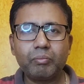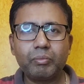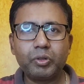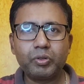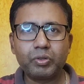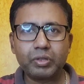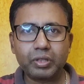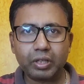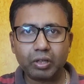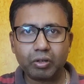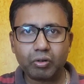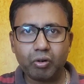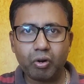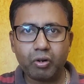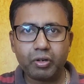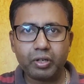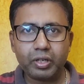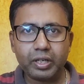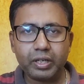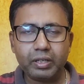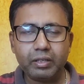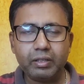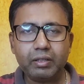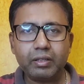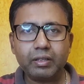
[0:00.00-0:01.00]
musical
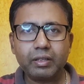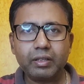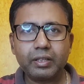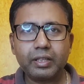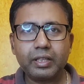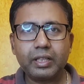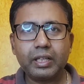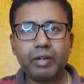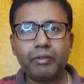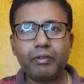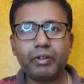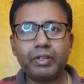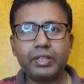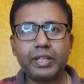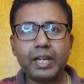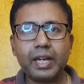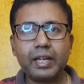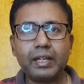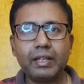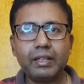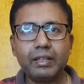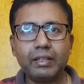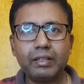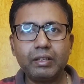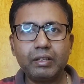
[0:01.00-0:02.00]
content in our
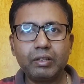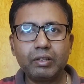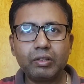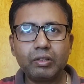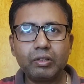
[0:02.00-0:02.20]
channel.